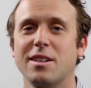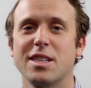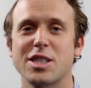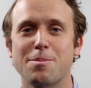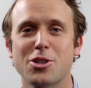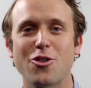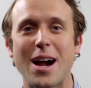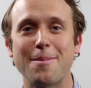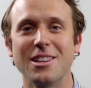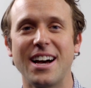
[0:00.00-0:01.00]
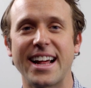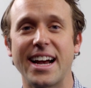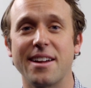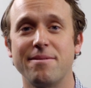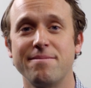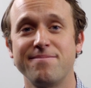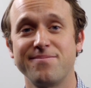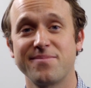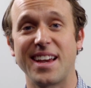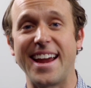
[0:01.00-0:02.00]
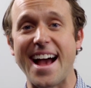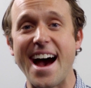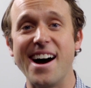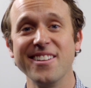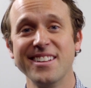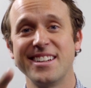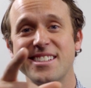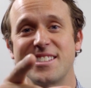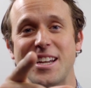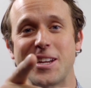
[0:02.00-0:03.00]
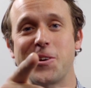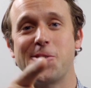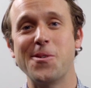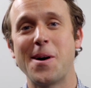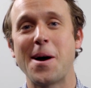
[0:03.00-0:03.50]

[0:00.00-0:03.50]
Subscribe to LightEye, and I'll send you